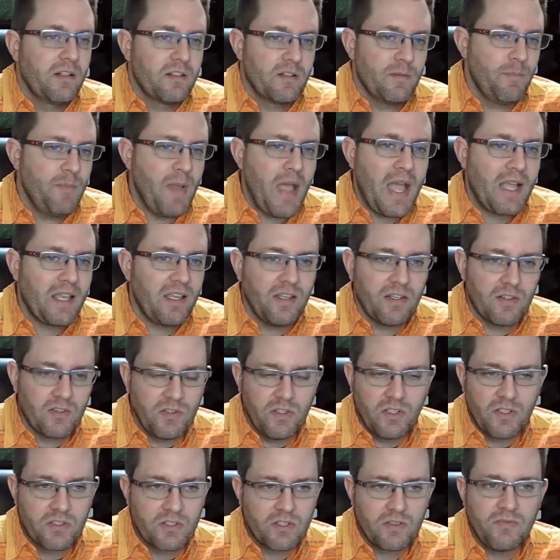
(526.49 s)
in backing so
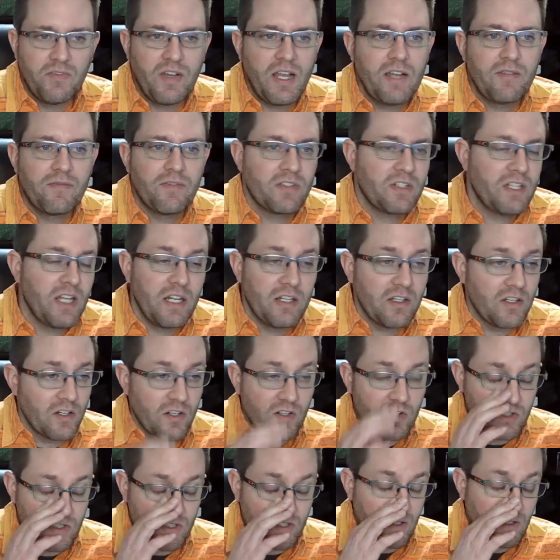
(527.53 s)
you can survive for 10
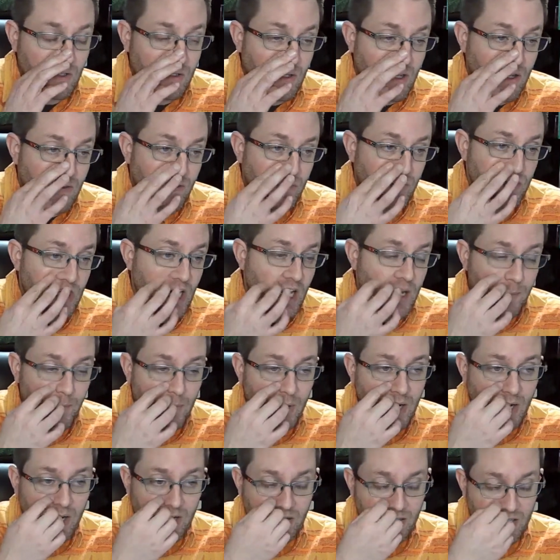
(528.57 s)
years until you have a giant
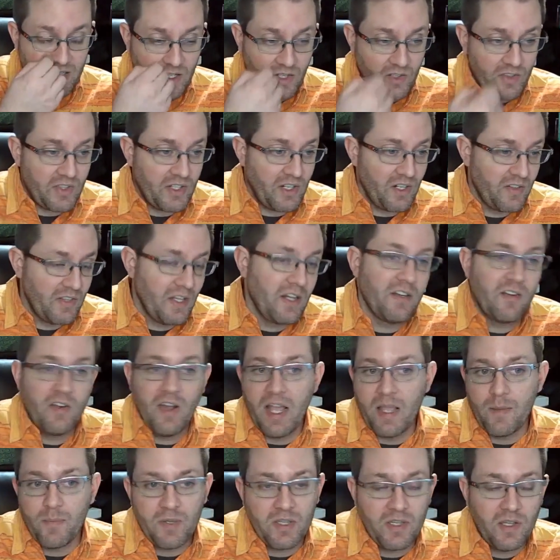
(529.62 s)
product out there and then you
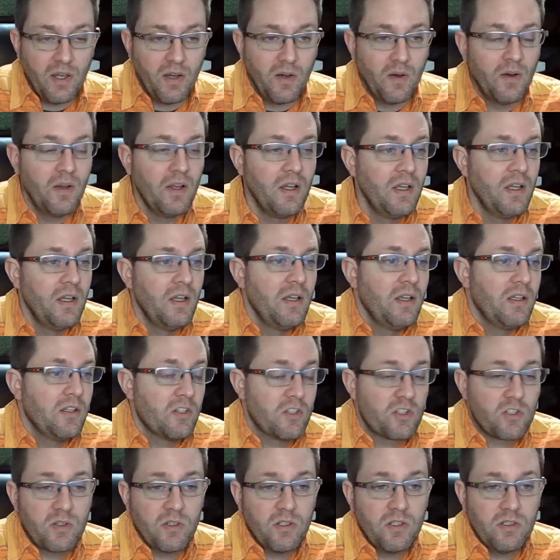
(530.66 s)
IPO,
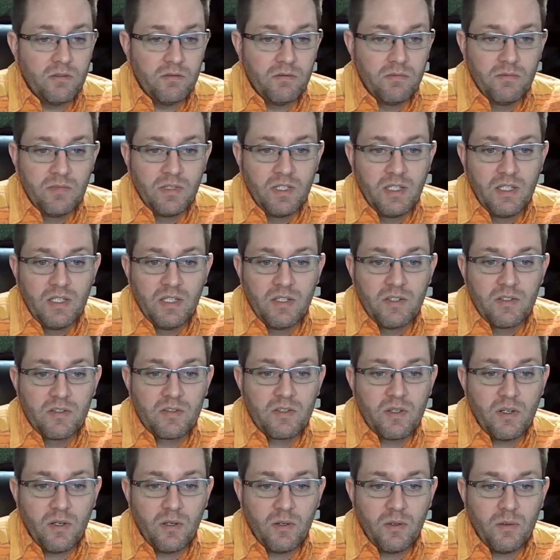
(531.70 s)
you're screwed.
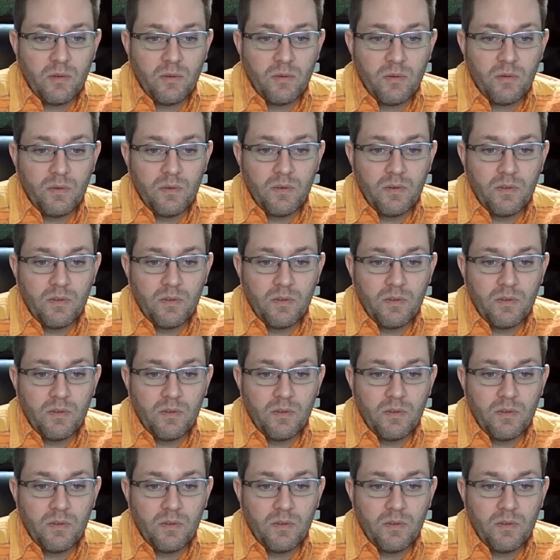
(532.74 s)
So